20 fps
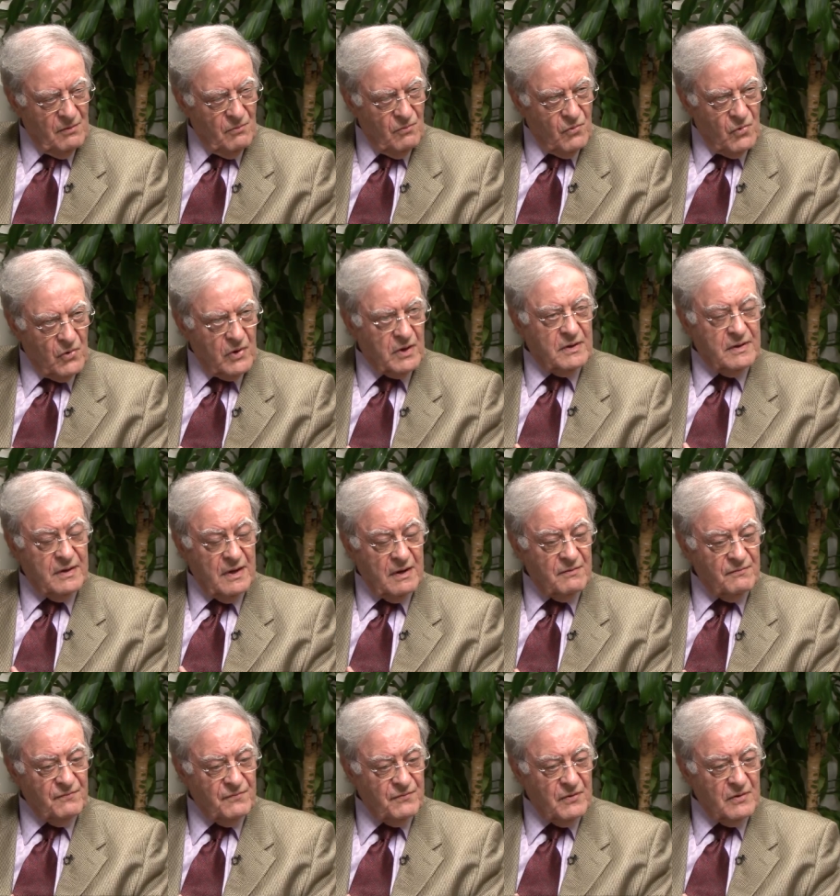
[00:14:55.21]
worked
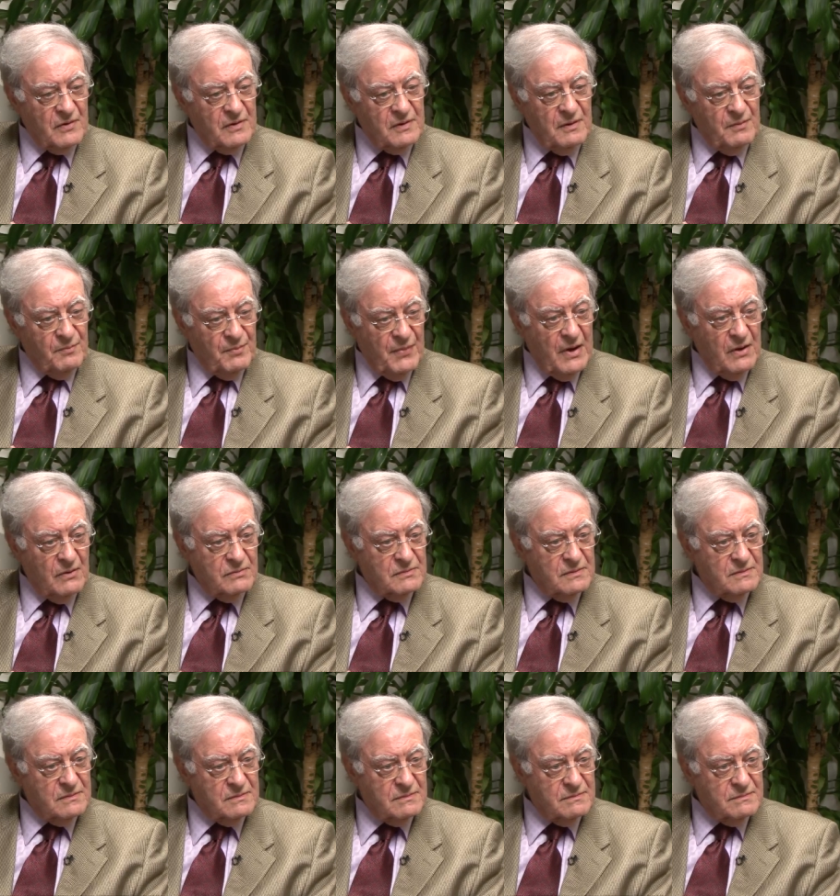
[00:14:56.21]
there for about
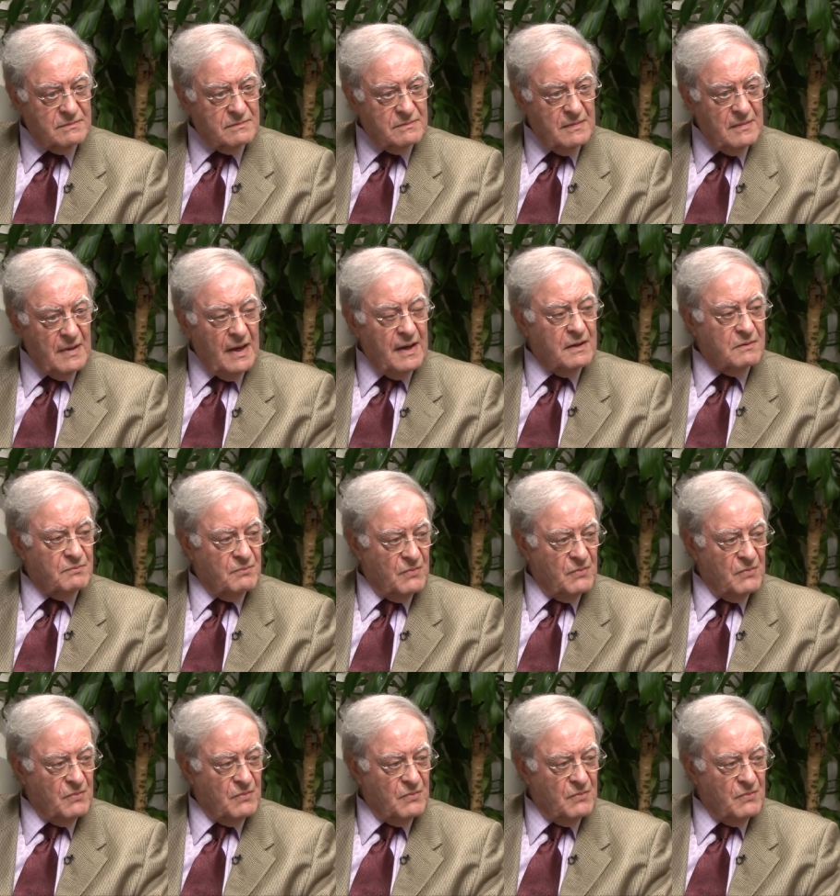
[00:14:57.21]
eight